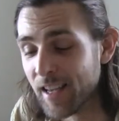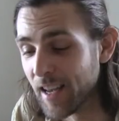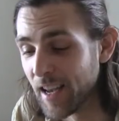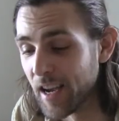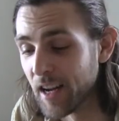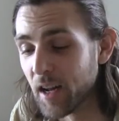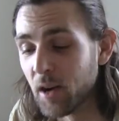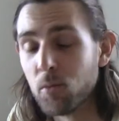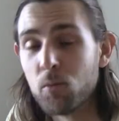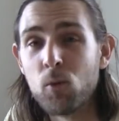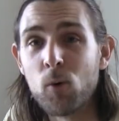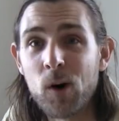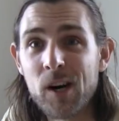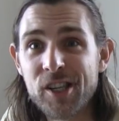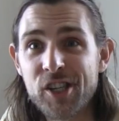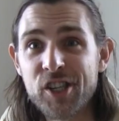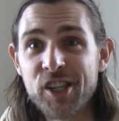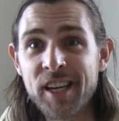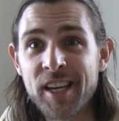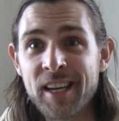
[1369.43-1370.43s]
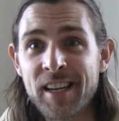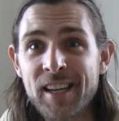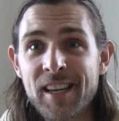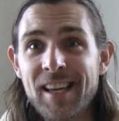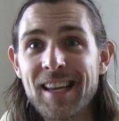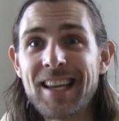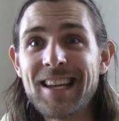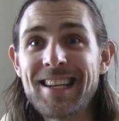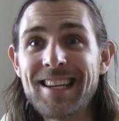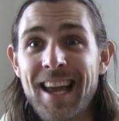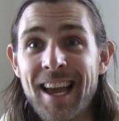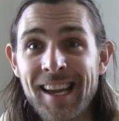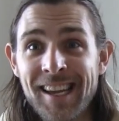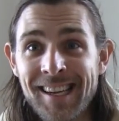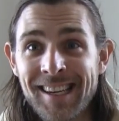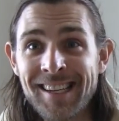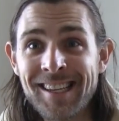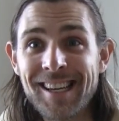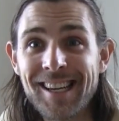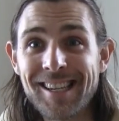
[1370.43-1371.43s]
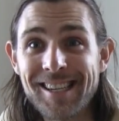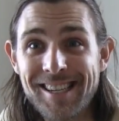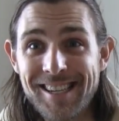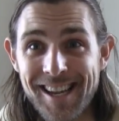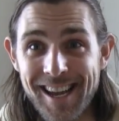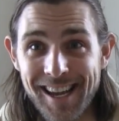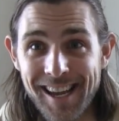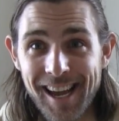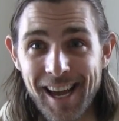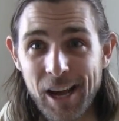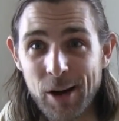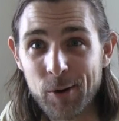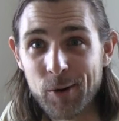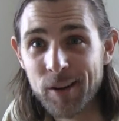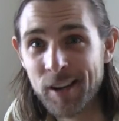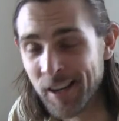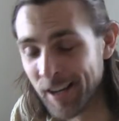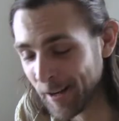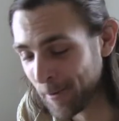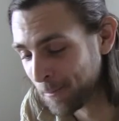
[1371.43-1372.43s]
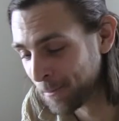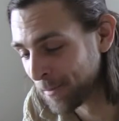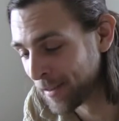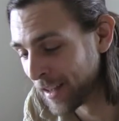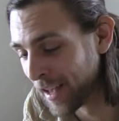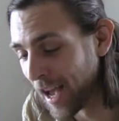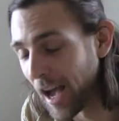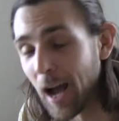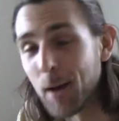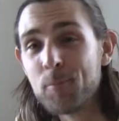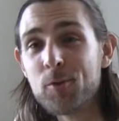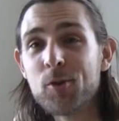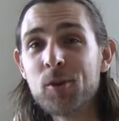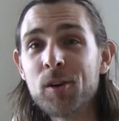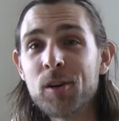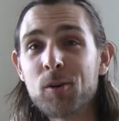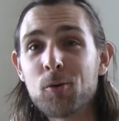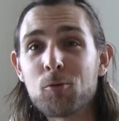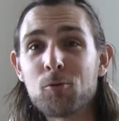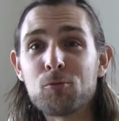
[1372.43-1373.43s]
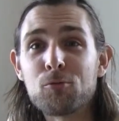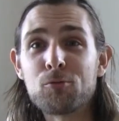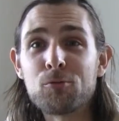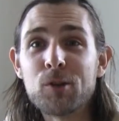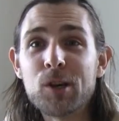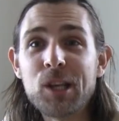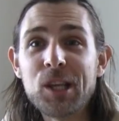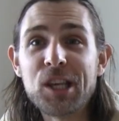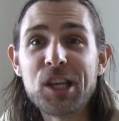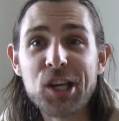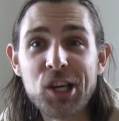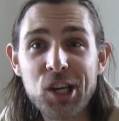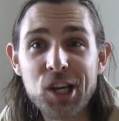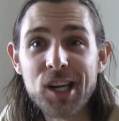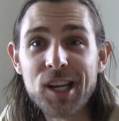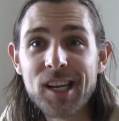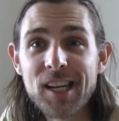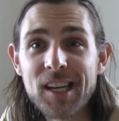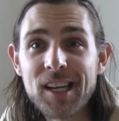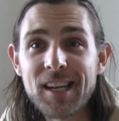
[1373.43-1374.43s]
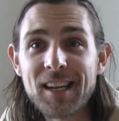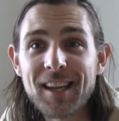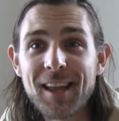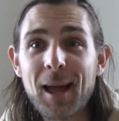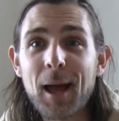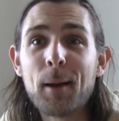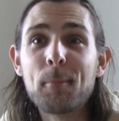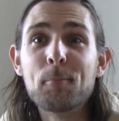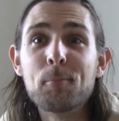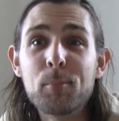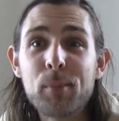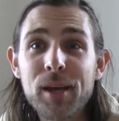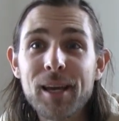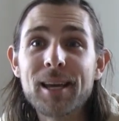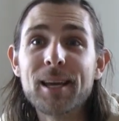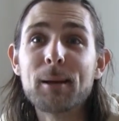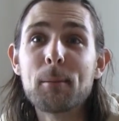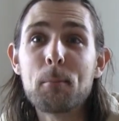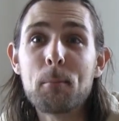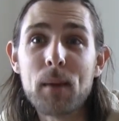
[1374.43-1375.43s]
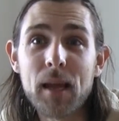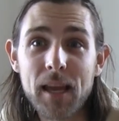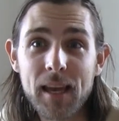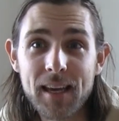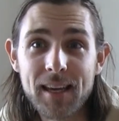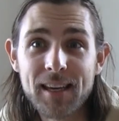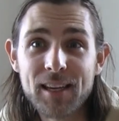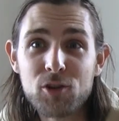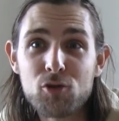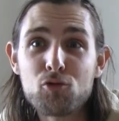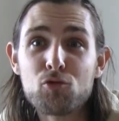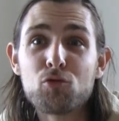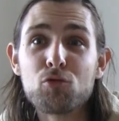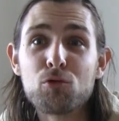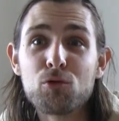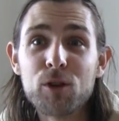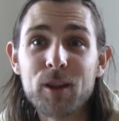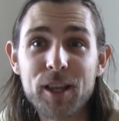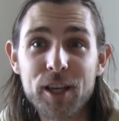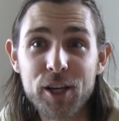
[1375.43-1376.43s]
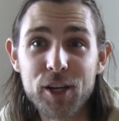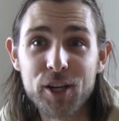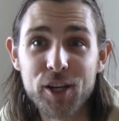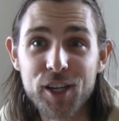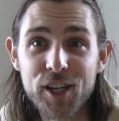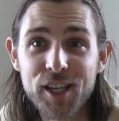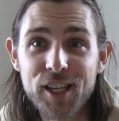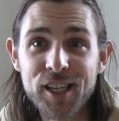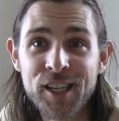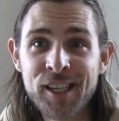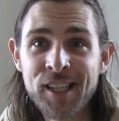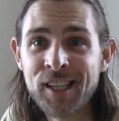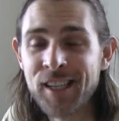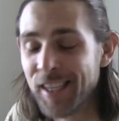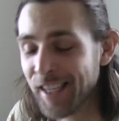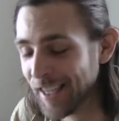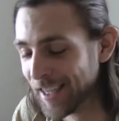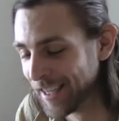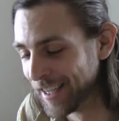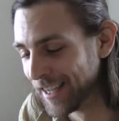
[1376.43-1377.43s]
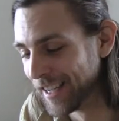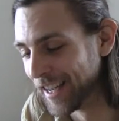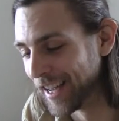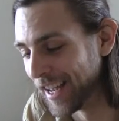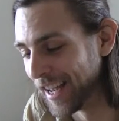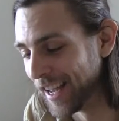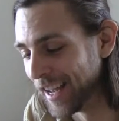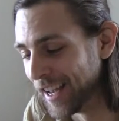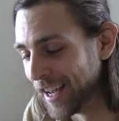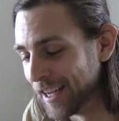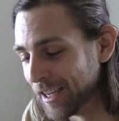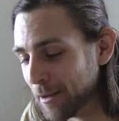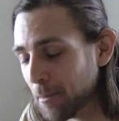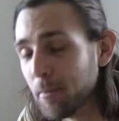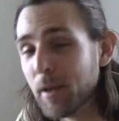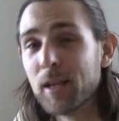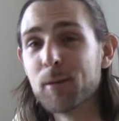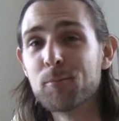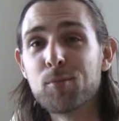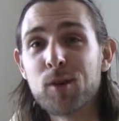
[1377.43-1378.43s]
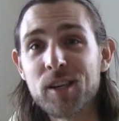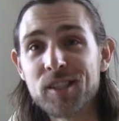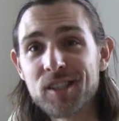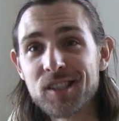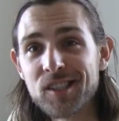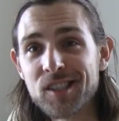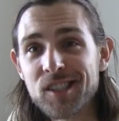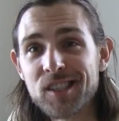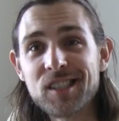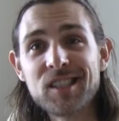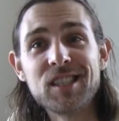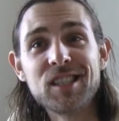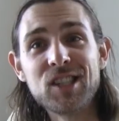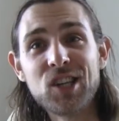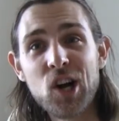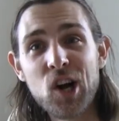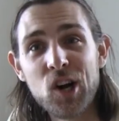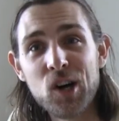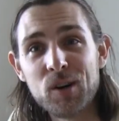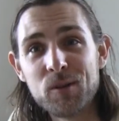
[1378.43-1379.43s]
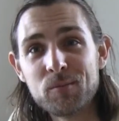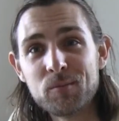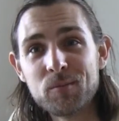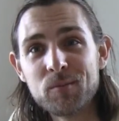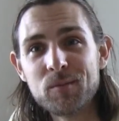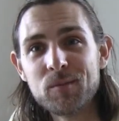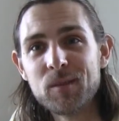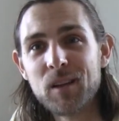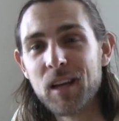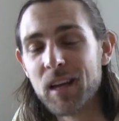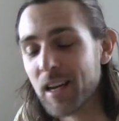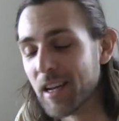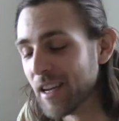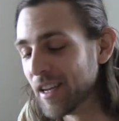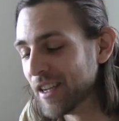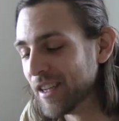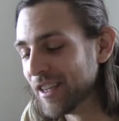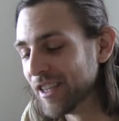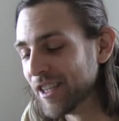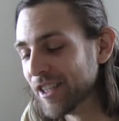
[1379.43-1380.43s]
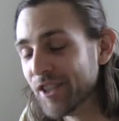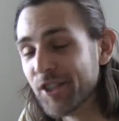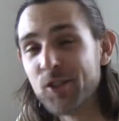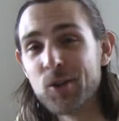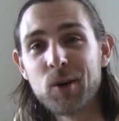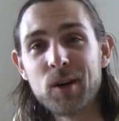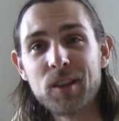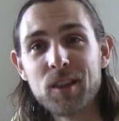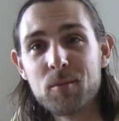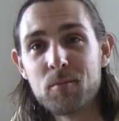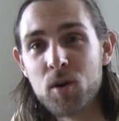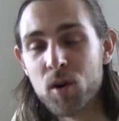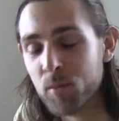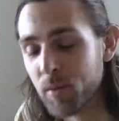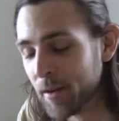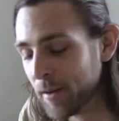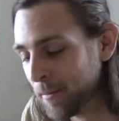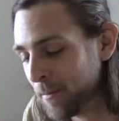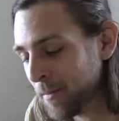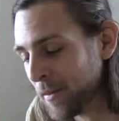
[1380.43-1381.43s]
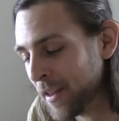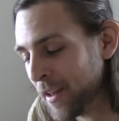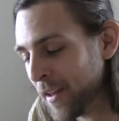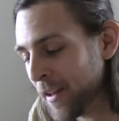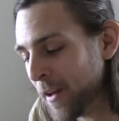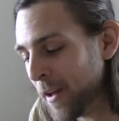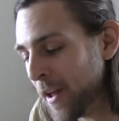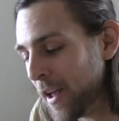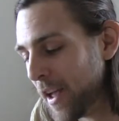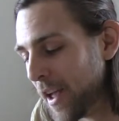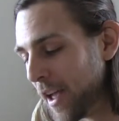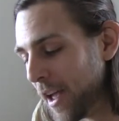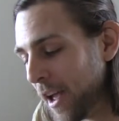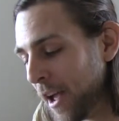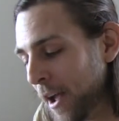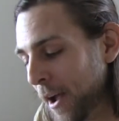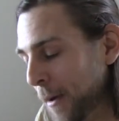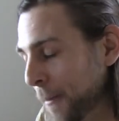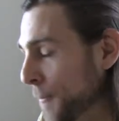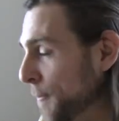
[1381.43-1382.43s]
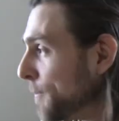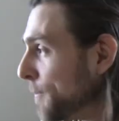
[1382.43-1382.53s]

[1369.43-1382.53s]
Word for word: and I'm watching it day in and day out. I'm doing really good at being me really good. and being present and calm and enjoying the moment. And